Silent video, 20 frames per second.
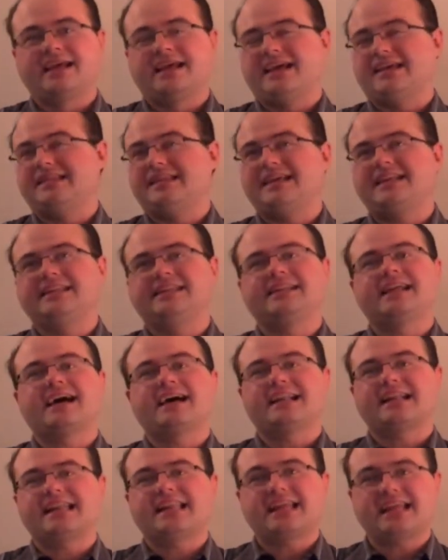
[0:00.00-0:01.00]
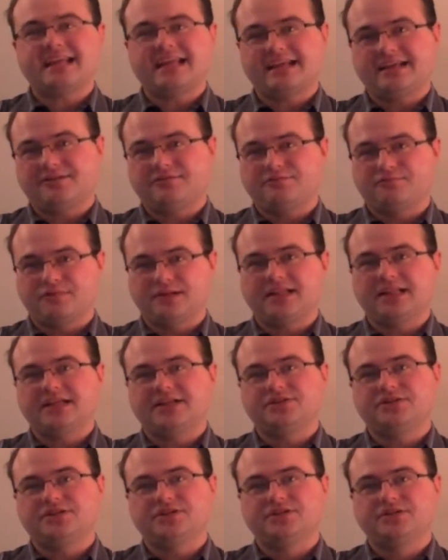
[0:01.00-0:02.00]
and they did not need
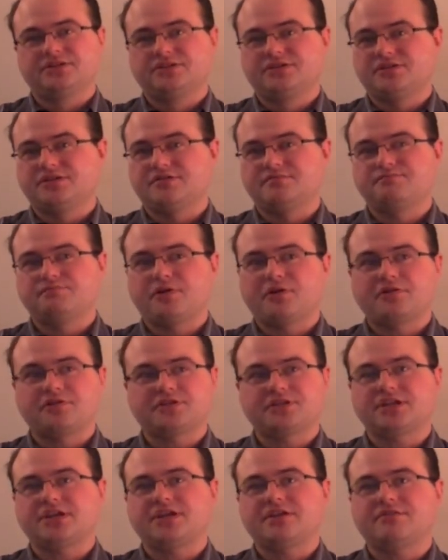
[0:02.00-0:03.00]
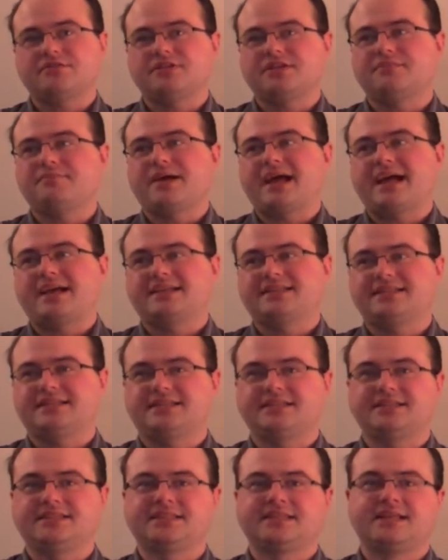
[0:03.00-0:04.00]
religion to persecute the
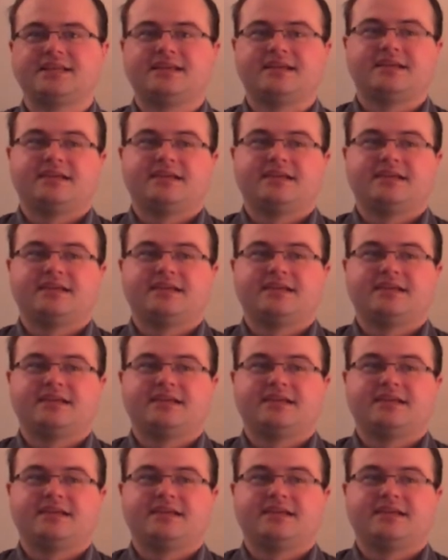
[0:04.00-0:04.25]
masses.